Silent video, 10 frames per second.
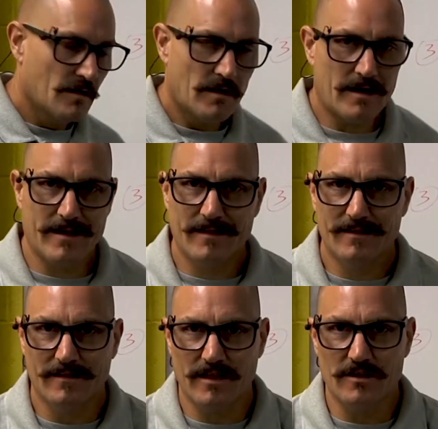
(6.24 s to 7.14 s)
Hi,
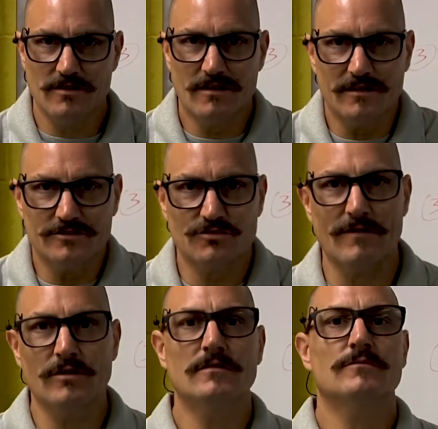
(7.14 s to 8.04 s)
again,
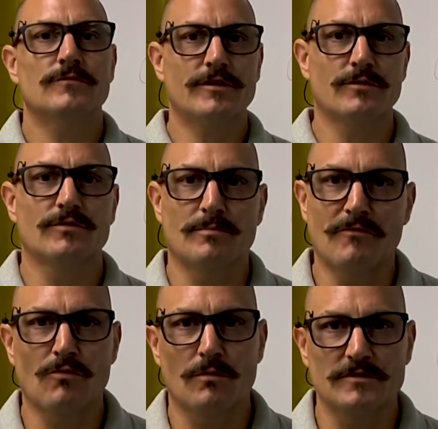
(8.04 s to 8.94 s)
Trevor here with the
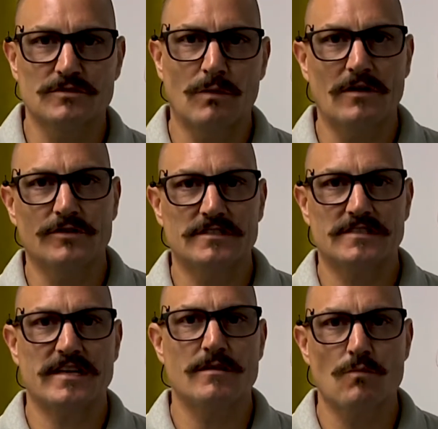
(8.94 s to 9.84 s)
Performance Wellness
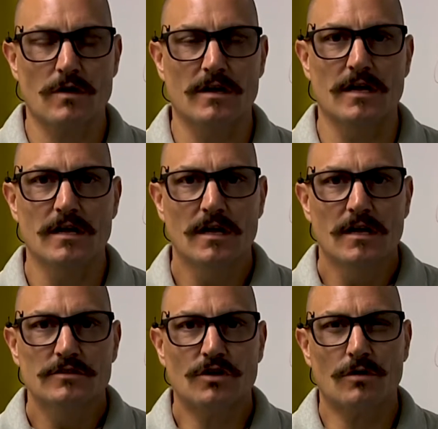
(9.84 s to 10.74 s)
team. We're going to
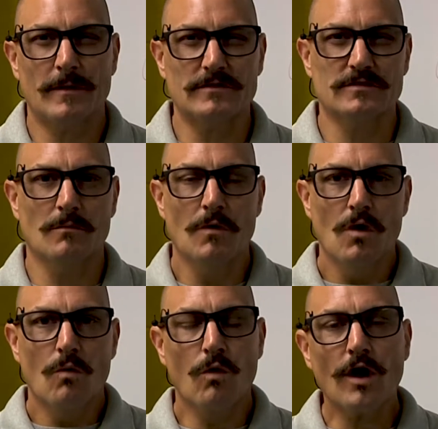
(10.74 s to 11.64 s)
talk about some
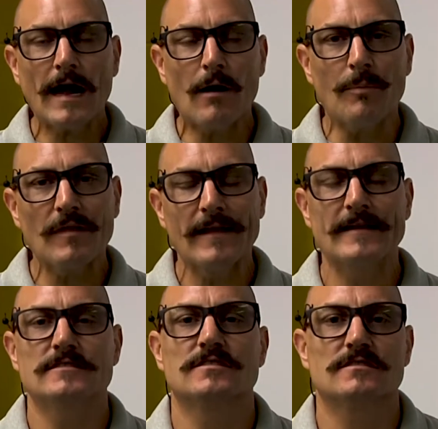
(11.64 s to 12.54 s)
workout
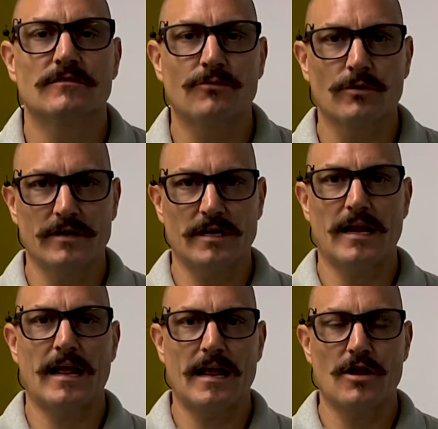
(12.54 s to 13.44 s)
plans for you
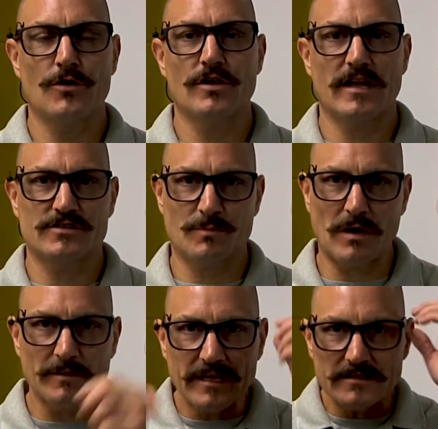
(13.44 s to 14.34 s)
today. I know you guys are
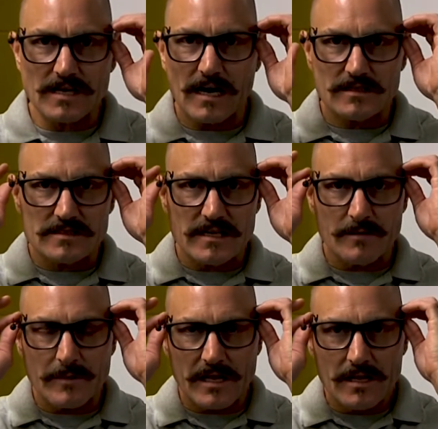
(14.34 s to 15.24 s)
probably getting tired of seeing
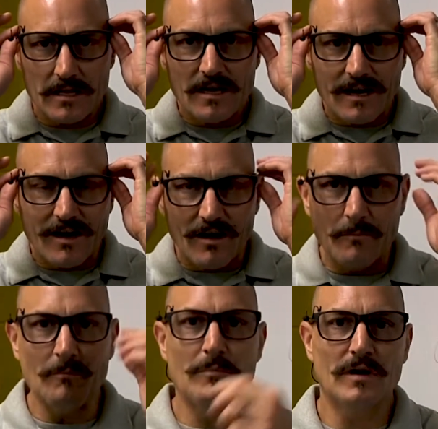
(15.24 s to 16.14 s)
me,
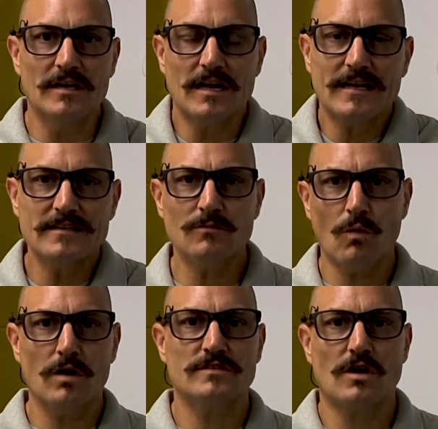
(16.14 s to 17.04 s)
but I did
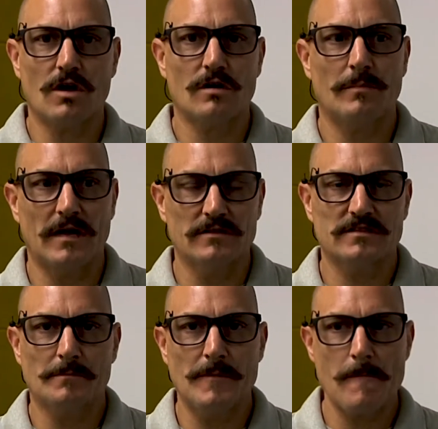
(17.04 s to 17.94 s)
want to talk about
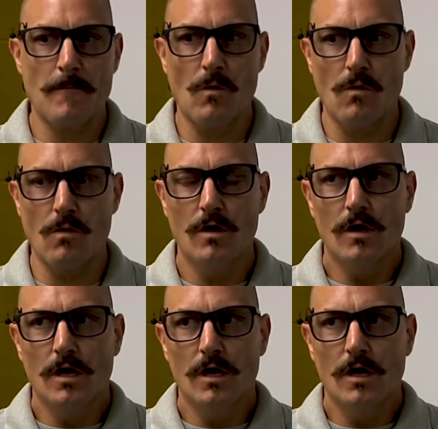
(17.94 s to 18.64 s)
some people